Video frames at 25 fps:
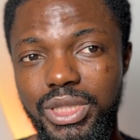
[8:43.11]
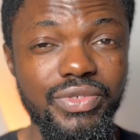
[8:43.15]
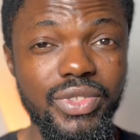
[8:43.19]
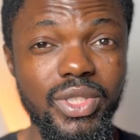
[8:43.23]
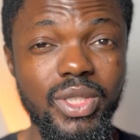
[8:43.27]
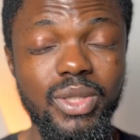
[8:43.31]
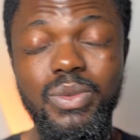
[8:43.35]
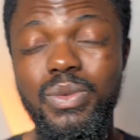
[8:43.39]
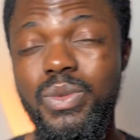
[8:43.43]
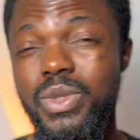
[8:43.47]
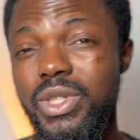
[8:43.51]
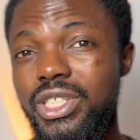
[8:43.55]
If
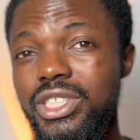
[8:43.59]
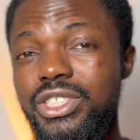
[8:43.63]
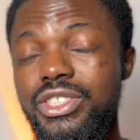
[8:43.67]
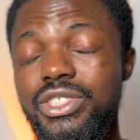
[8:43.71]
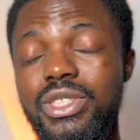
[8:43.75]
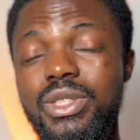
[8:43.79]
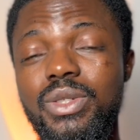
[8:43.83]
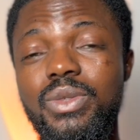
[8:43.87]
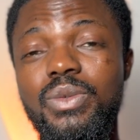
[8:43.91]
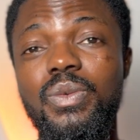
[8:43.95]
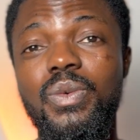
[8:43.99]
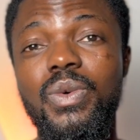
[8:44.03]
you're
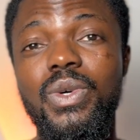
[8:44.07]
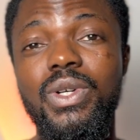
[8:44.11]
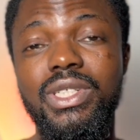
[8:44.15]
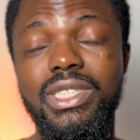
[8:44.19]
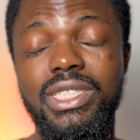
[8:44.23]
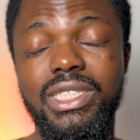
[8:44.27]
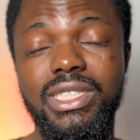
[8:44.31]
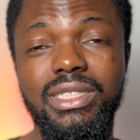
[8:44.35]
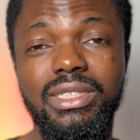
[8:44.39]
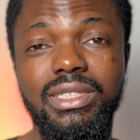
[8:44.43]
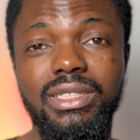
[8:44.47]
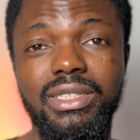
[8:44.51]
wondering
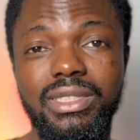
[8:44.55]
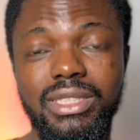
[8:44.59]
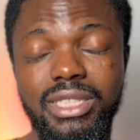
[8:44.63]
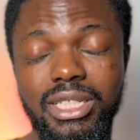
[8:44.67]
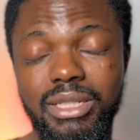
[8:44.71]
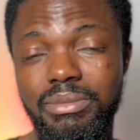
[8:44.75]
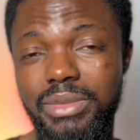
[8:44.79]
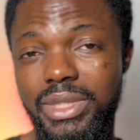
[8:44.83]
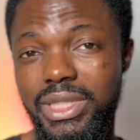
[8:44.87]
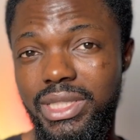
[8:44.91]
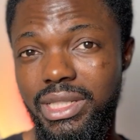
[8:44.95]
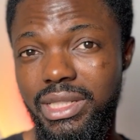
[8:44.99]
what the
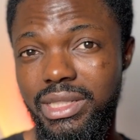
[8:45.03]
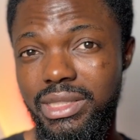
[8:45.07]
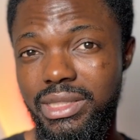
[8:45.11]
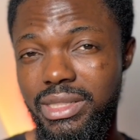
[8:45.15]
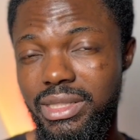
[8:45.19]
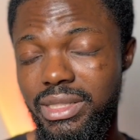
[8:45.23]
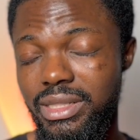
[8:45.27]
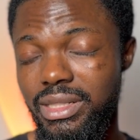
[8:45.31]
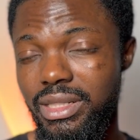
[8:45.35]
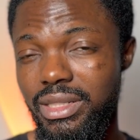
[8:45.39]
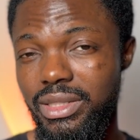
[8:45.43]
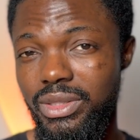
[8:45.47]
semester
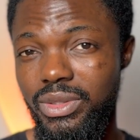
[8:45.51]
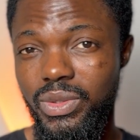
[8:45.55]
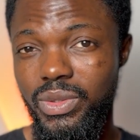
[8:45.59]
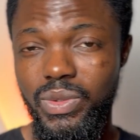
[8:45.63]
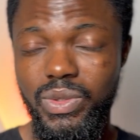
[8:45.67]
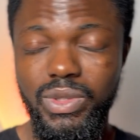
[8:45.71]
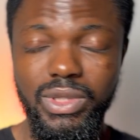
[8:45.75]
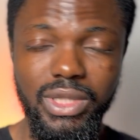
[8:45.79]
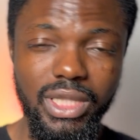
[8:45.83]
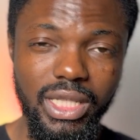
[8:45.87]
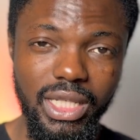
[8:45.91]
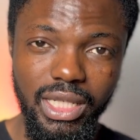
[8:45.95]
ticket
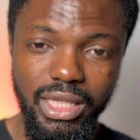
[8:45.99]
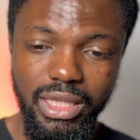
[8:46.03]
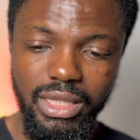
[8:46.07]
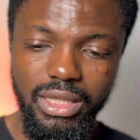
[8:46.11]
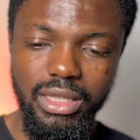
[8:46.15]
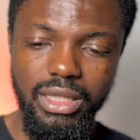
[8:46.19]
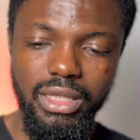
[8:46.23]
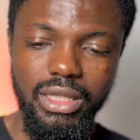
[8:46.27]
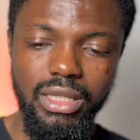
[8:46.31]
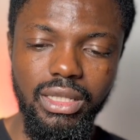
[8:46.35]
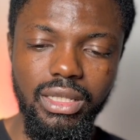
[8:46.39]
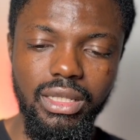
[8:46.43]
looks
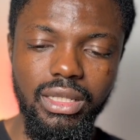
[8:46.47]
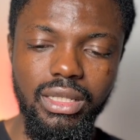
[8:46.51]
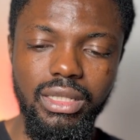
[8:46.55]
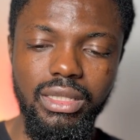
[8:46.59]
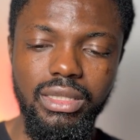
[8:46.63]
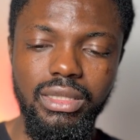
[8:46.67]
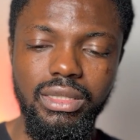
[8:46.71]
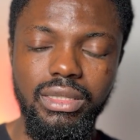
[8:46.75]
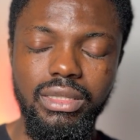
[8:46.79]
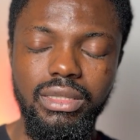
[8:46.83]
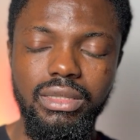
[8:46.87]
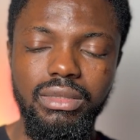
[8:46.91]
like,
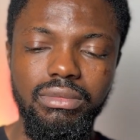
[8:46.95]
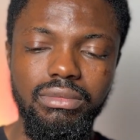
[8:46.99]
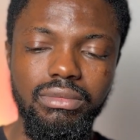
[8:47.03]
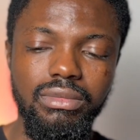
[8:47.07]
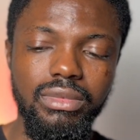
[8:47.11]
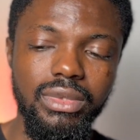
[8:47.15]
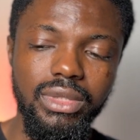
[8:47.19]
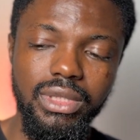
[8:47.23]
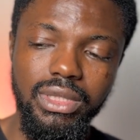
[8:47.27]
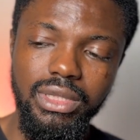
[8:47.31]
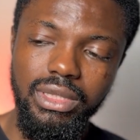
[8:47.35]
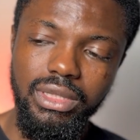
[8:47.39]

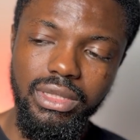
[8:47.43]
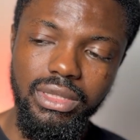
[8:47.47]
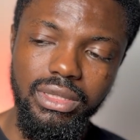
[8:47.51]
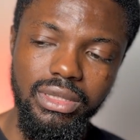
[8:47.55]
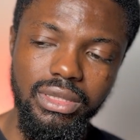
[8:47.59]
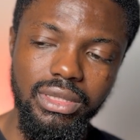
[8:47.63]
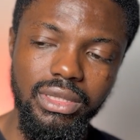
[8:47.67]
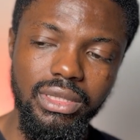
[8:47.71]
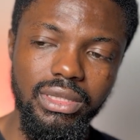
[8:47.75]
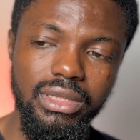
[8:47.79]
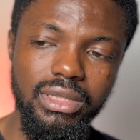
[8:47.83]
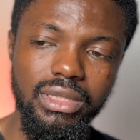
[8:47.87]

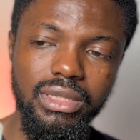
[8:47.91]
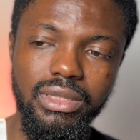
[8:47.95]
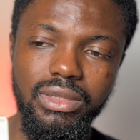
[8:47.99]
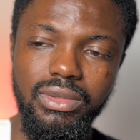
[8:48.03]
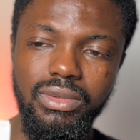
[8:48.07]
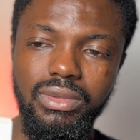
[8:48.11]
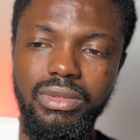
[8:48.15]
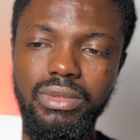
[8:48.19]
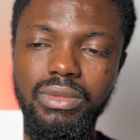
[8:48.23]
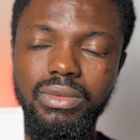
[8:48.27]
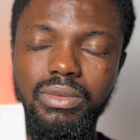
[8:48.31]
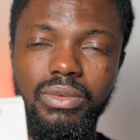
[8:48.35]
this
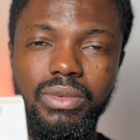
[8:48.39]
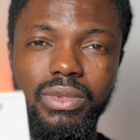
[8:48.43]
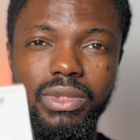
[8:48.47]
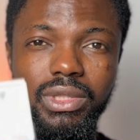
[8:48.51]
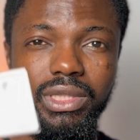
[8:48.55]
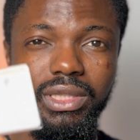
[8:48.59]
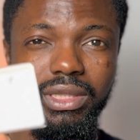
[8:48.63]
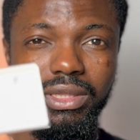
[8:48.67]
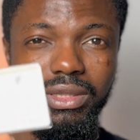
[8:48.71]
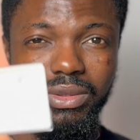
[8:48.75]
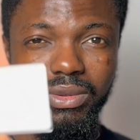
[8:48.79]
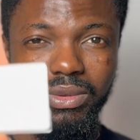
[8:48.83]
is
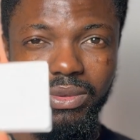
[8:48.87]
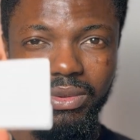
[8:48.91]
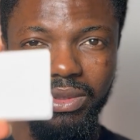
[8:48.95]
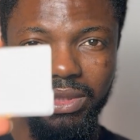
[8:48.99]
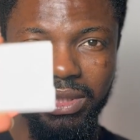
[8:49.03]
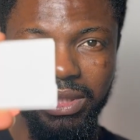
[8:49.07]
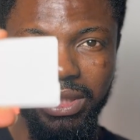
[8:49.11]
what it looks